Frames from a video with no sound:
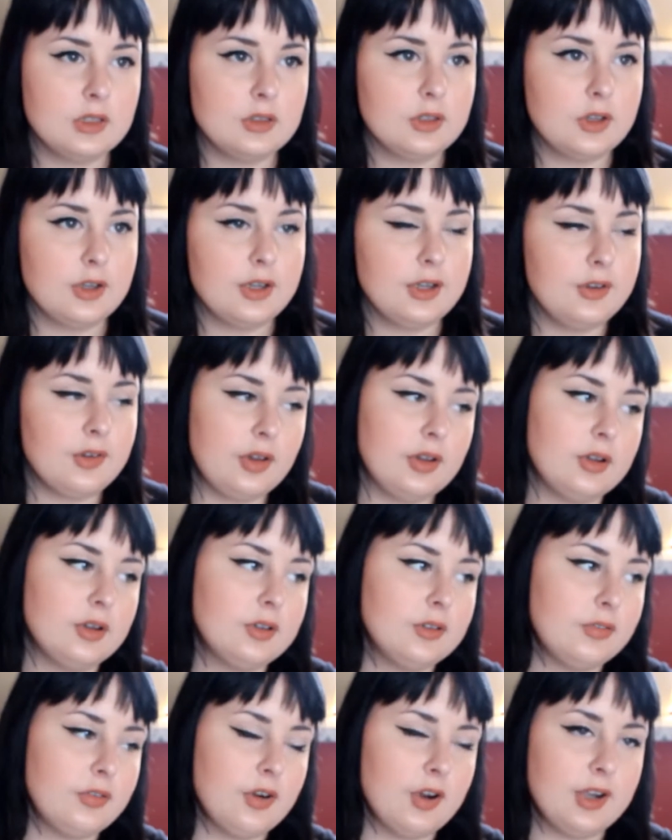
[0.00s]

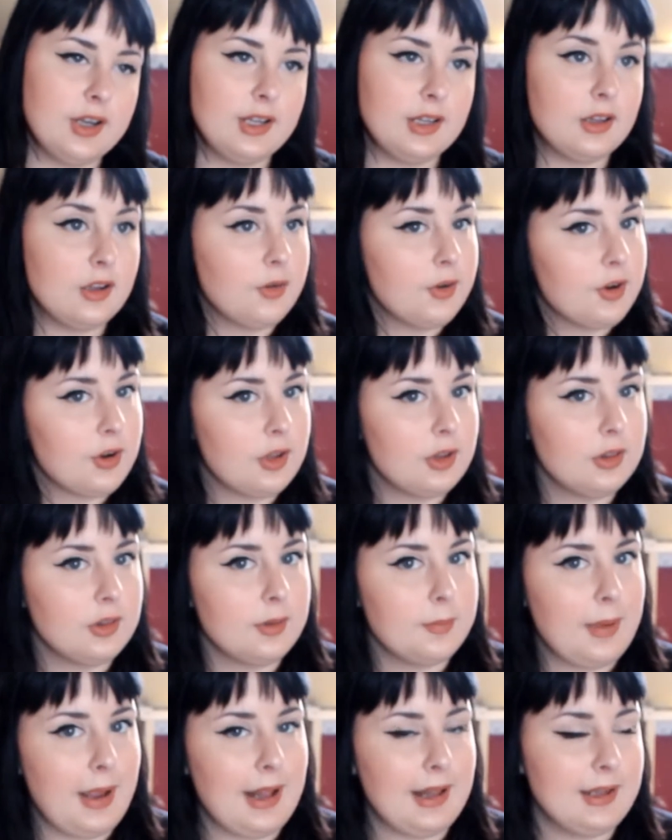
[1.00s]
$30 for the L'Oreal
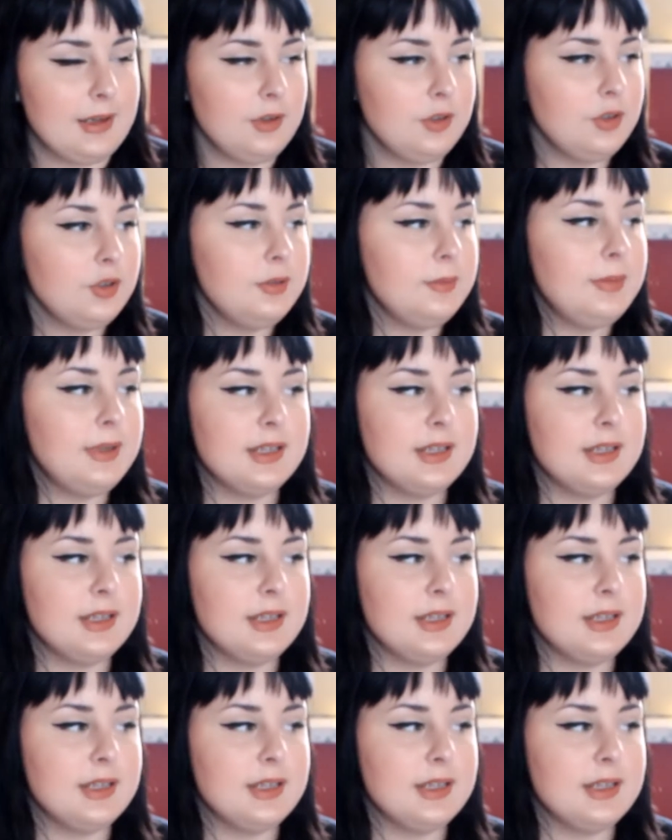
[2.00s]
La Palette Nude